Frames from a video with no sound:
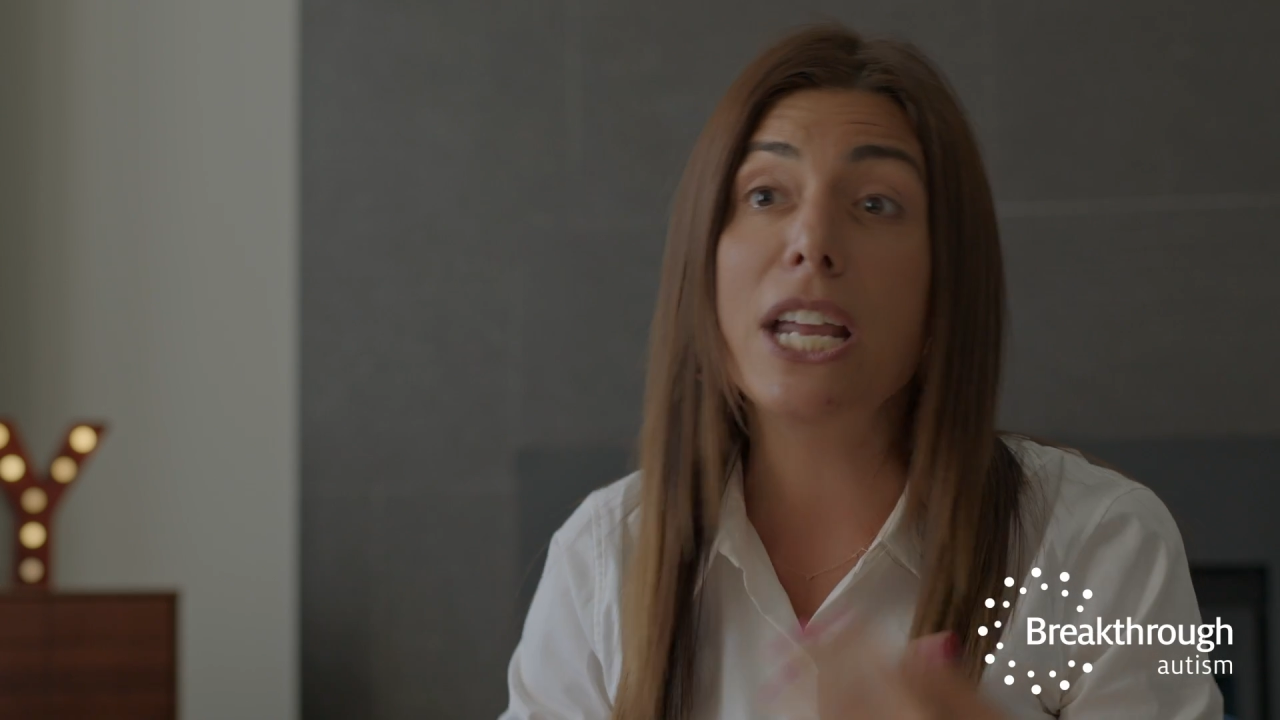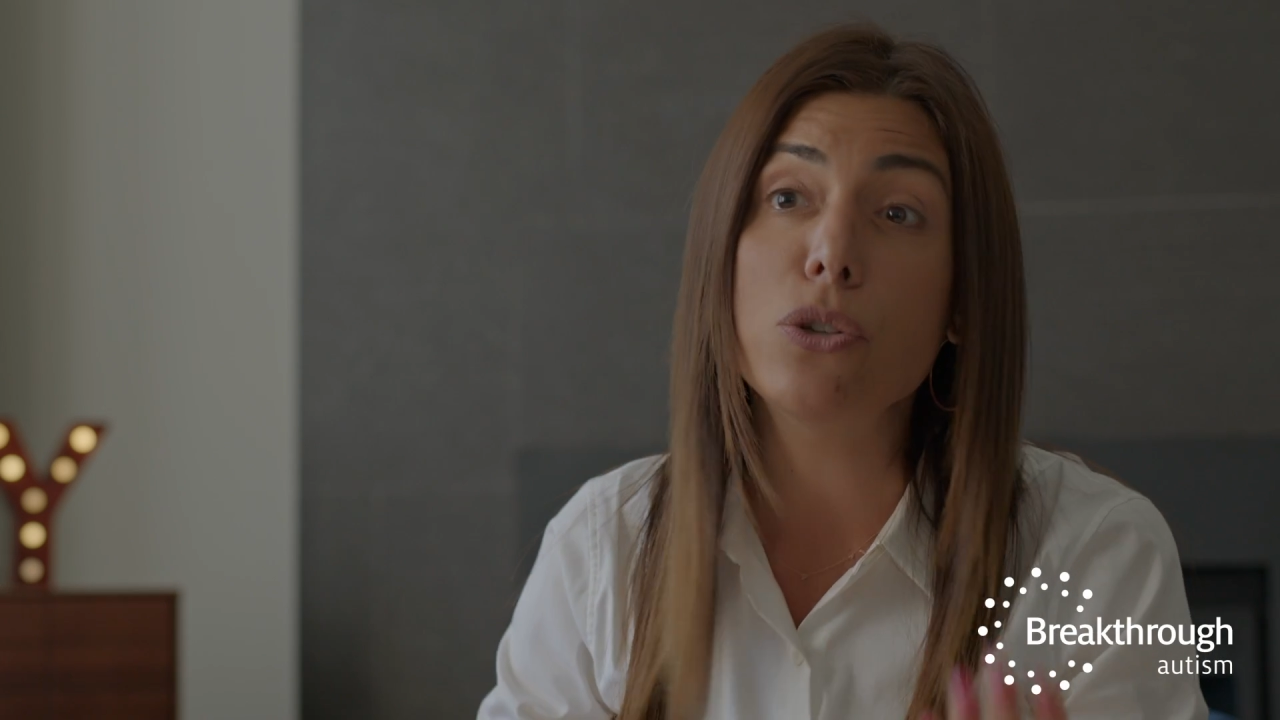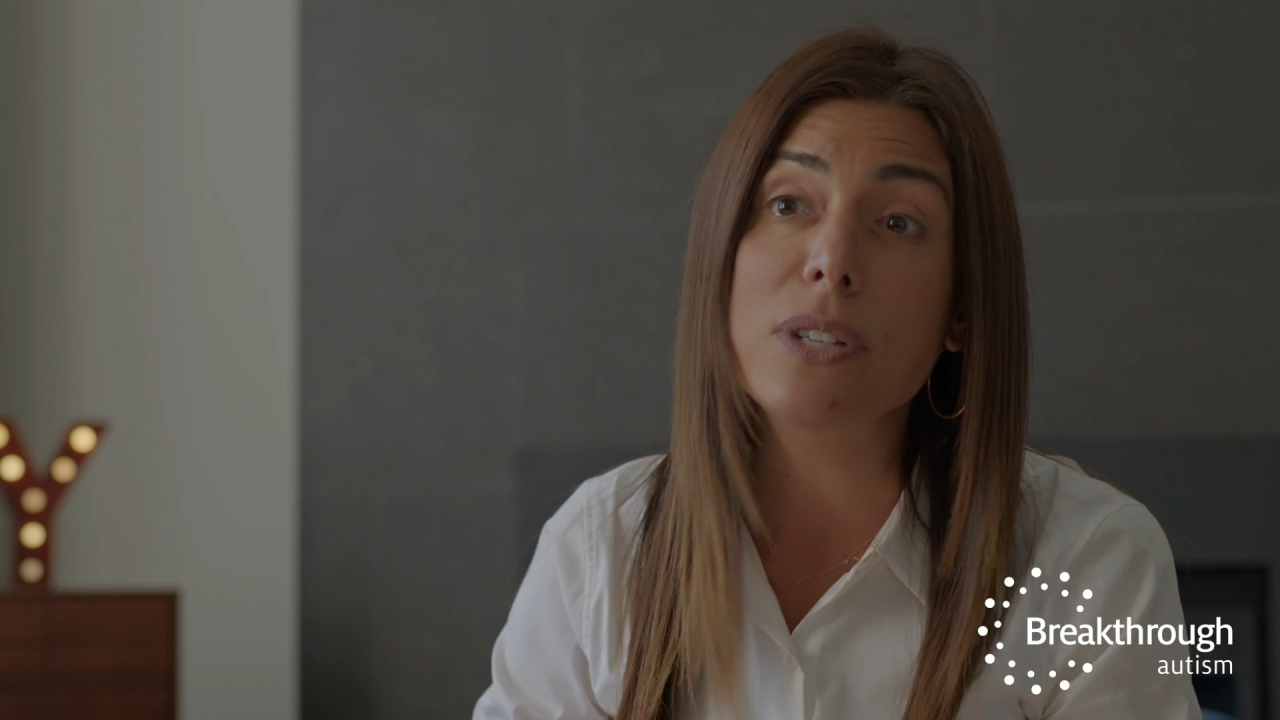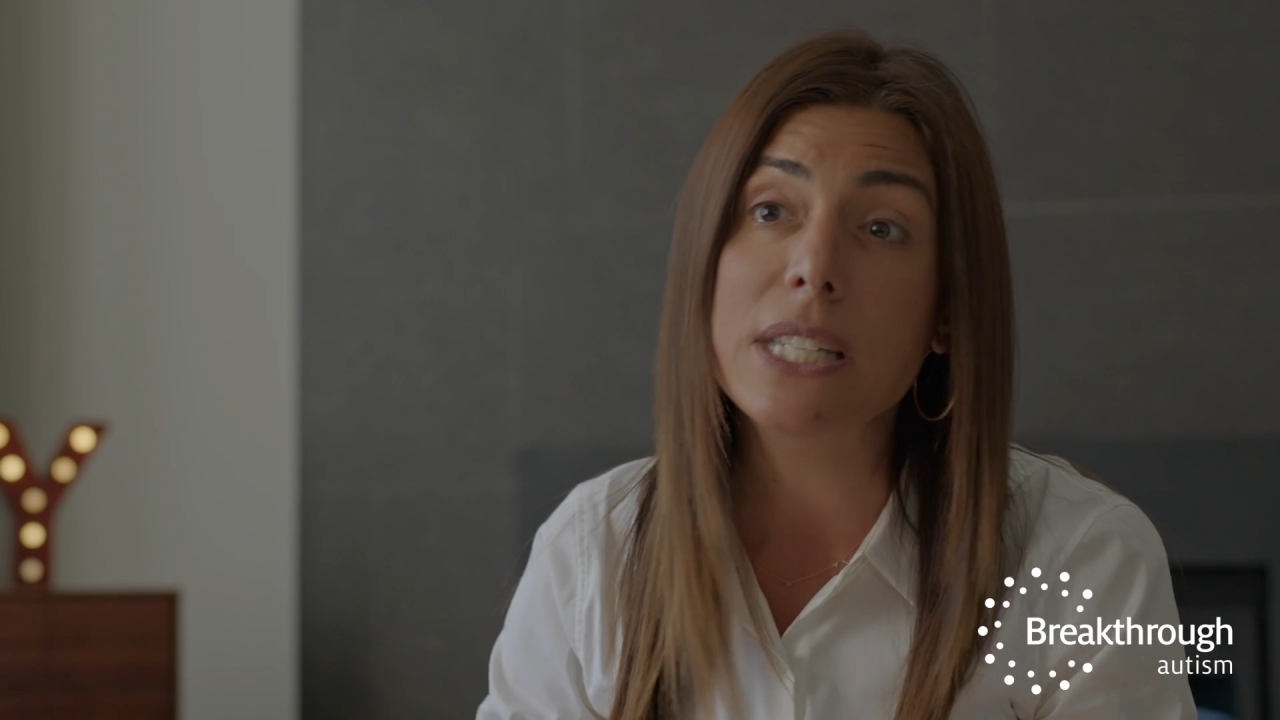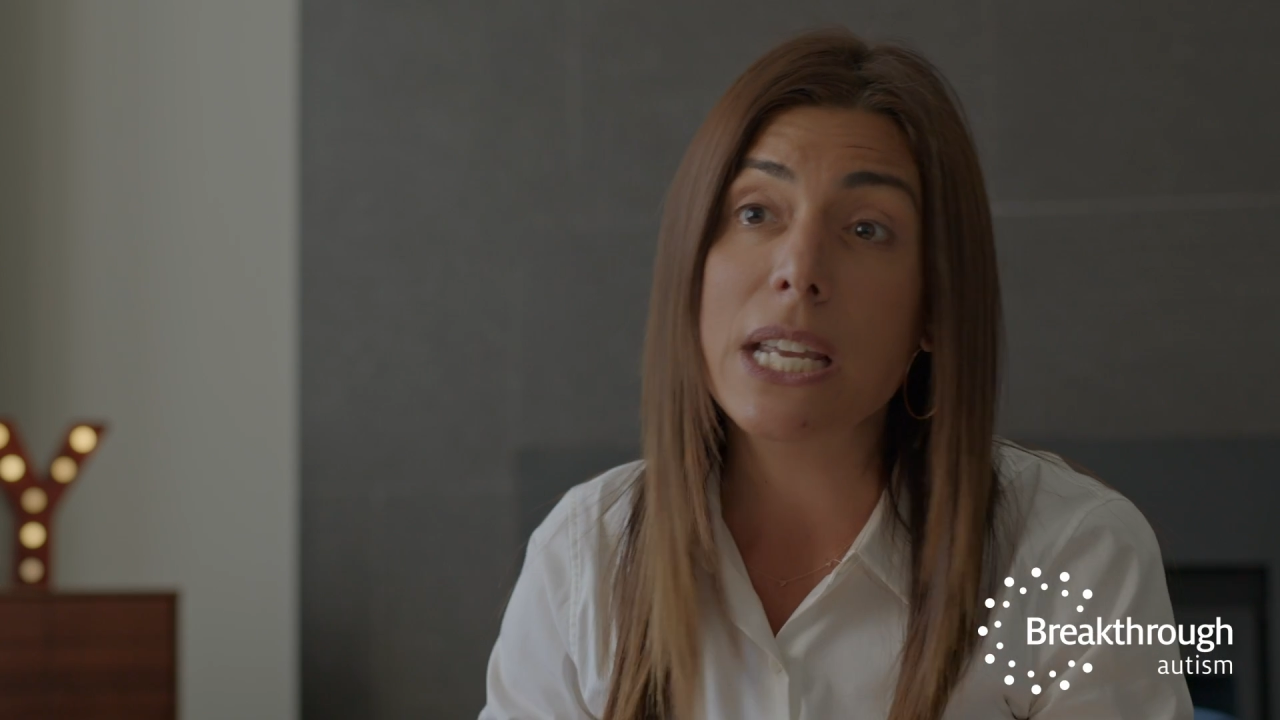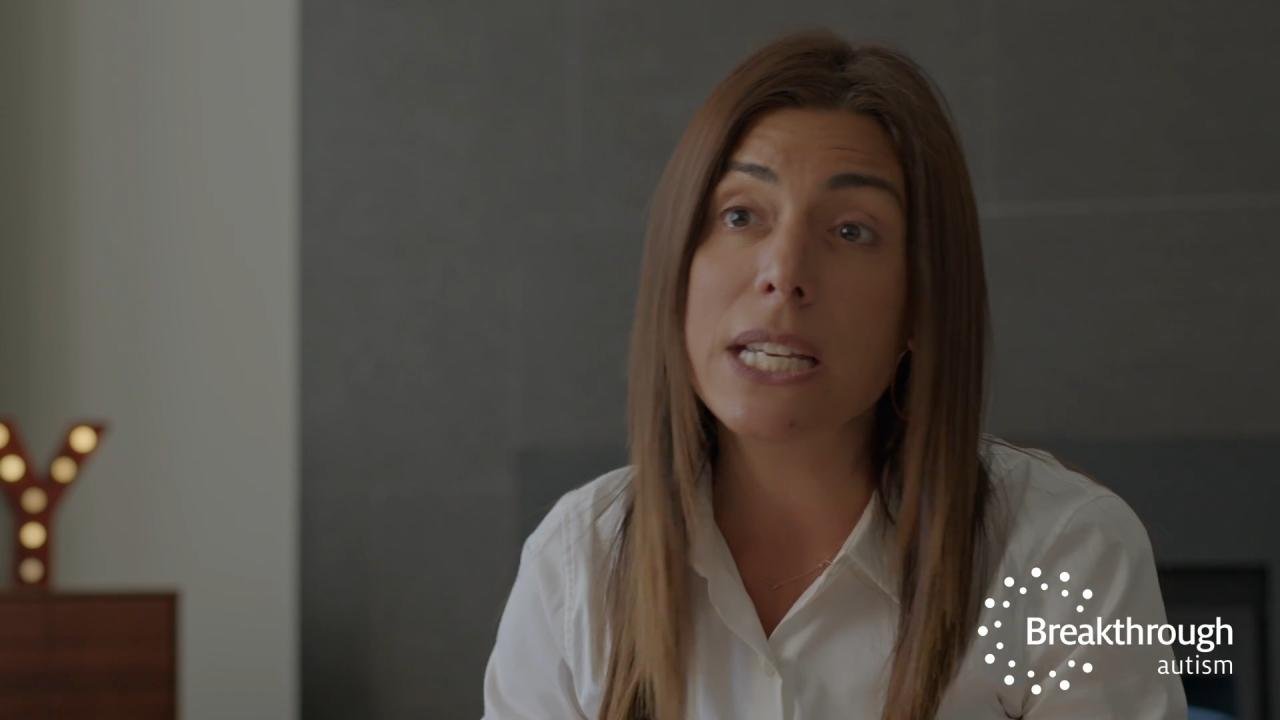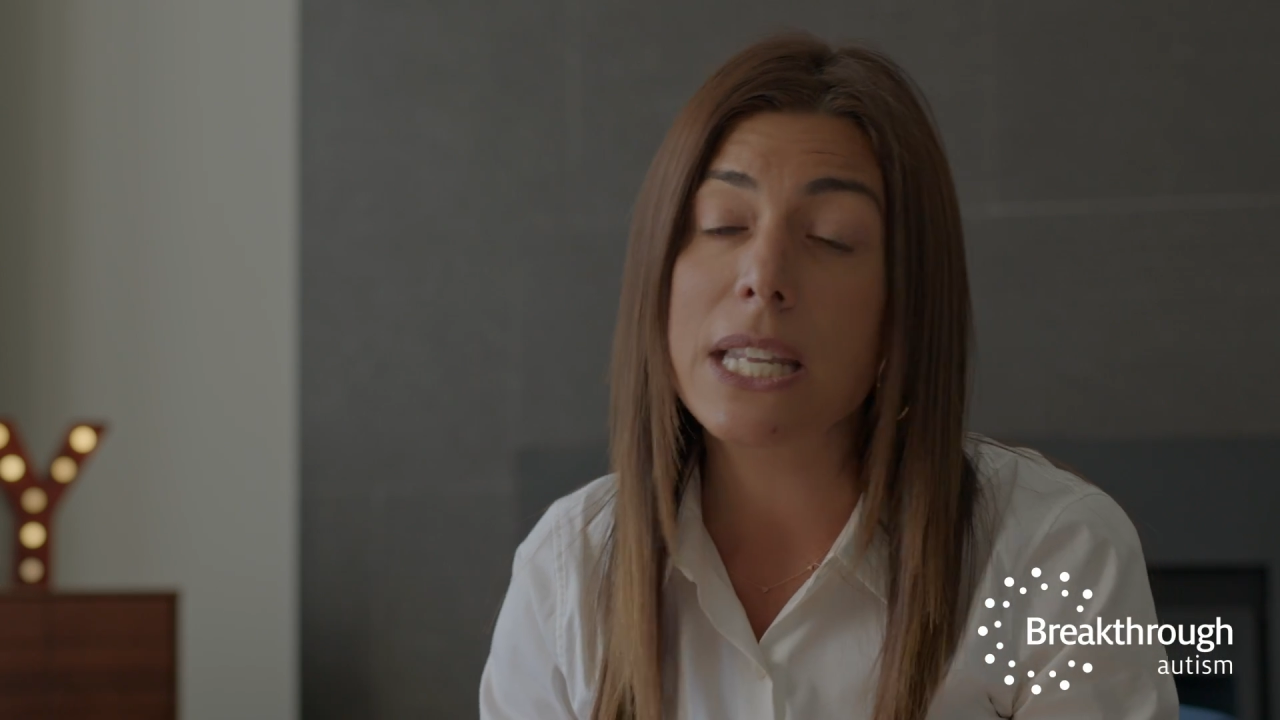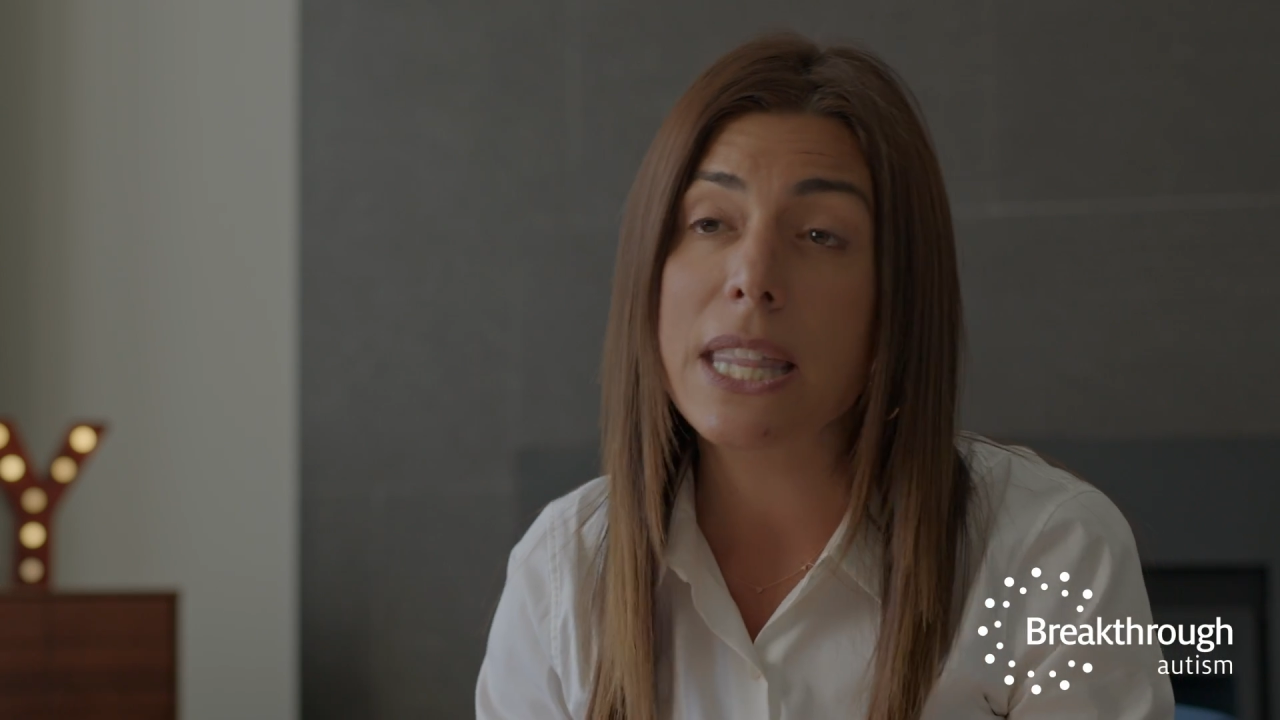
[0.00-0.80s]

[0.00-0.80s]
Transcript: interesting to